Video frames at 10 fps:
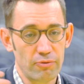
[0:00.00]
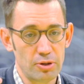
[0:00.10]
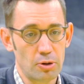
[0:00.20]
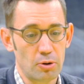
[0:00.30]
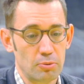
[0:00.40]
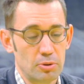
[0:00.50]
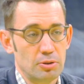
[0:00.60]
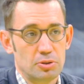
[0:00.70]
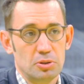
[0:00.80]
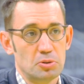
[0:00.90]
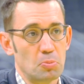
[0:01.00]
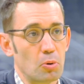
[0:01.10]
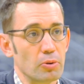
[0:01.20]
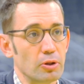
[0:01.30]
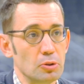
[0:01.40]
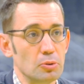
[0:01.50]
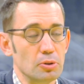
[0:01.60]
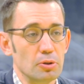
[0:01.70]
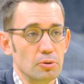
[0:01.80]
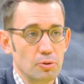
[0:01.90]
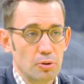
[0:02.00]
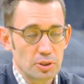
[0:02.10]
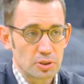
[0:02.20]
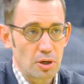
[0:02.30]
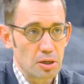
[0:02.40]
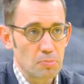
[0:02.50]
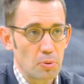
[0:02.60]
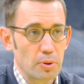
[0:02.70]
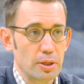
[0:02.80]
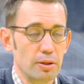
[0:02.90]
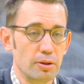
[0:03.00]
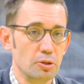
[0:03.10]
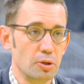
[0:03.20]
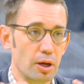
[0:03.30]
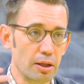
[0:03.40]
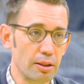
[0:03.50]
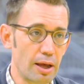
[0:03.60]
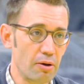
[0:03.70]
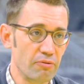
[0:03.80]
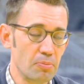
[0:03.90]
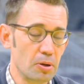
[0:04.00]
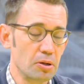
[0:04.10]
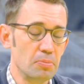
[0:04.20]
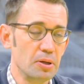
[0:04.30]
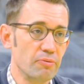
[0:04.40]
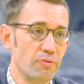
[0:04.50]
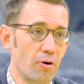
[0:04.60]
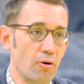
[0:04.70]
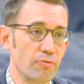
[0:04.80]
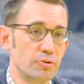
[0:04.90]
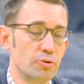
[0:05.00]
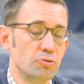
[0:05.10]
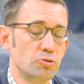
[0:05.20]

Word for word: You know, it's it's more than you. You're you're a starting point, and then you got to allow everybody to be involved to